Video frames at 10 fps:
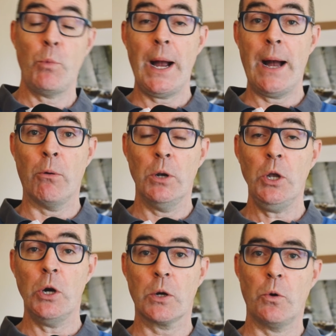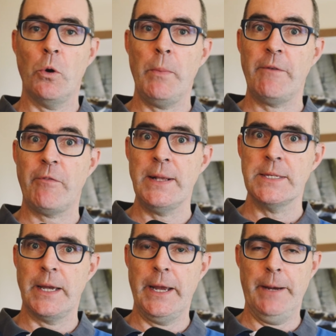wow, look, all my friends
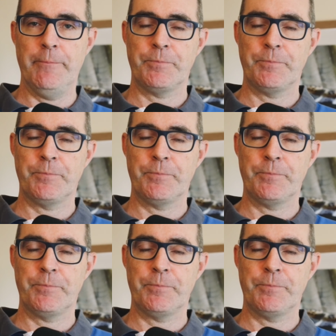are here.